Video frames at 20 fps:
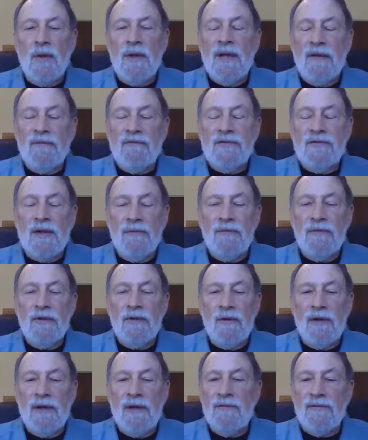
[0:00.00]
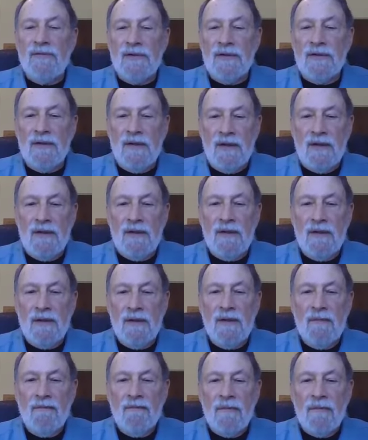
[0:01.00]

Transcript: will have some degree of fatigue